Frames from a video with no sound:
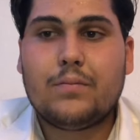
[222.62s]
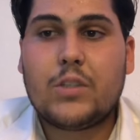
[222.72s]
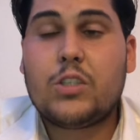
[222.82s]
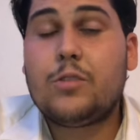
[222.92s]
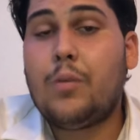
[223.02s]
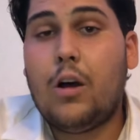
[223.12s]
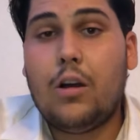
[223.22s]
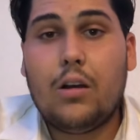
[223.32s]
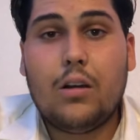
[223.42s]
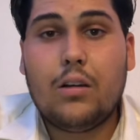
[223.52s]

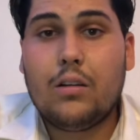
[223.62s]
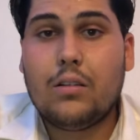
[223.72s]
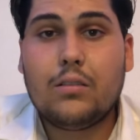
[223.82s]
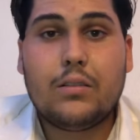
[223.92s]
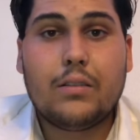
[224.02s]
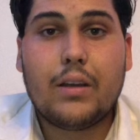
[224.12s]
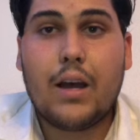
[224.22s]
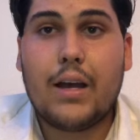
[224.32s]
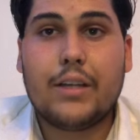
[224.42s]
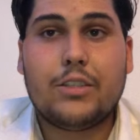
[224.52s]
small,
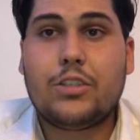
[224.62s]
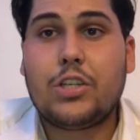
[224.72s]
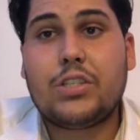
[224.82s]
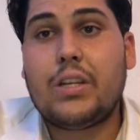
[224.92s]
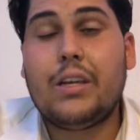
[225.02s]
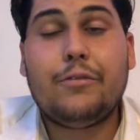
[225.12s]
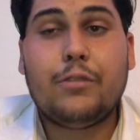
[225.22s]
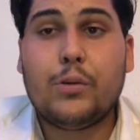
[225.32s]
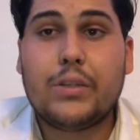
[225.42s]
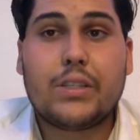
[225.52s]
just
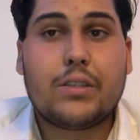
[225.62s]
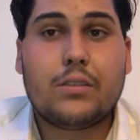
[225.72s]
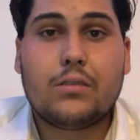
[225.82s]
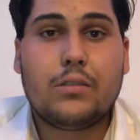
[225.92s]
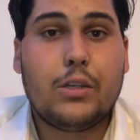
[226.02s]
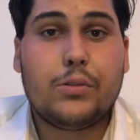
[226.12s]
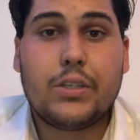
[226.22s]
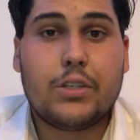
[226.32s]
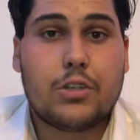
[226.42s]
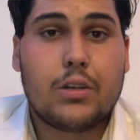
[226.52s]
influence
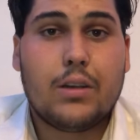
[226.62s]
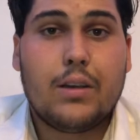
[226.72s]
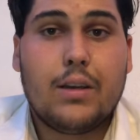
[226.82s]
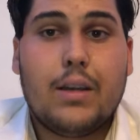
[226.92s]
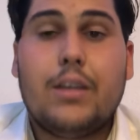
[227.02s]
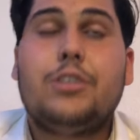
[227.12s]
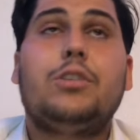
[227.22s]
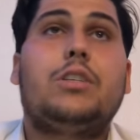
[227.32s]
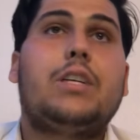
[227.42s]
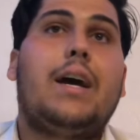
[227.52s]
usage,
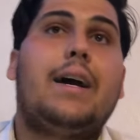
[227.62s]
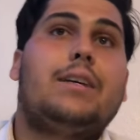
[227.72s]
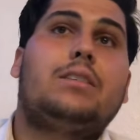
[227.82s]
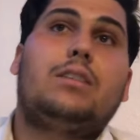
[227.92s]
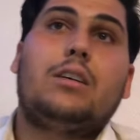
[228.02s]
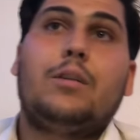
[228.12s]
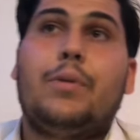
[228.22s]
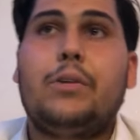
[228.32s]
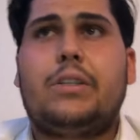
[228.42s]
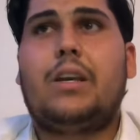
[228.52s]
such as the
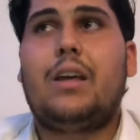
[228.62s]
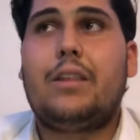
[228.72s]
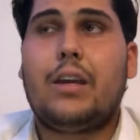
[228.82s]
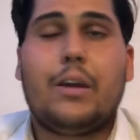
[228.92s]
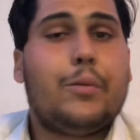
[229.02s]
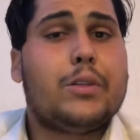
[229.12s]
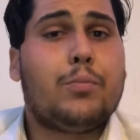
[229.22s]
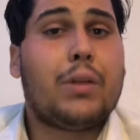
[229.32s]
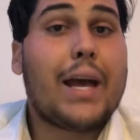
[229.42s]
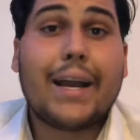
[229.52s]
posting, I think it was
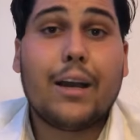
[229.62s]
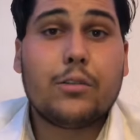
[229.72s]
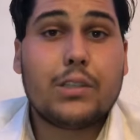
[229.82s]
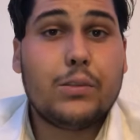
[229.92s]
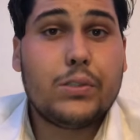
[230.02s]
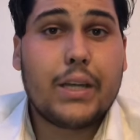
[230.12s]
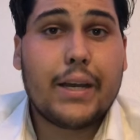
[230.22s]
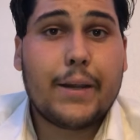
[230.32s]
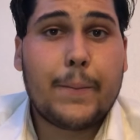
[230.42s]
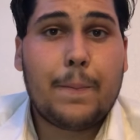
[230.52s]
Blackout
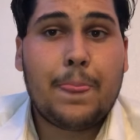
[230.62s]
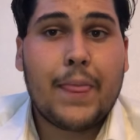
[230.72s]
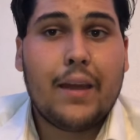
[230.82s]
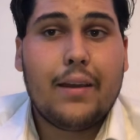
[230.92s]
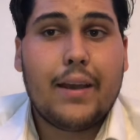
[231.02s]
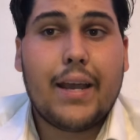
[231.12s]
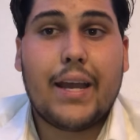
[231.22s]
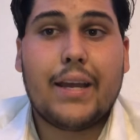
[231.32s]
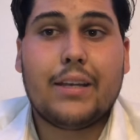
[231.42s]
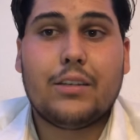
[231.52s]
Tuesday,
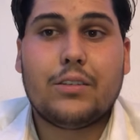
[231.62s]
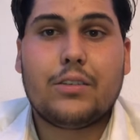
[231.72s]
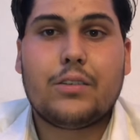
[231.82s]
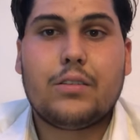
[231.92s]
and